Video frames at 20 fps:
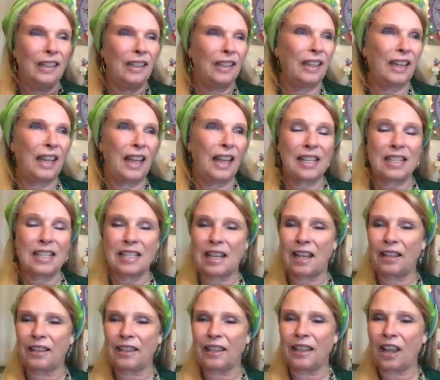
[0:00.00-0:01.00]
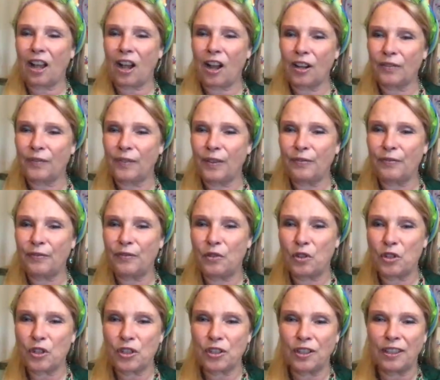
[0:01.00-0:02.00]
yes, I think, aren't we
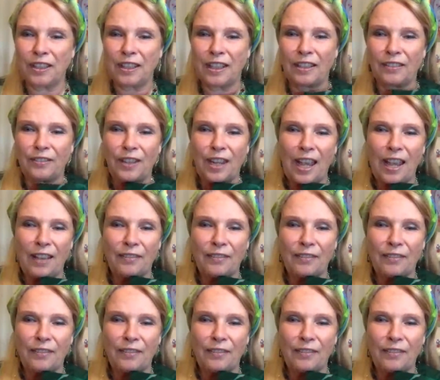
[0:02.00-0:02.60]
fortunate that we have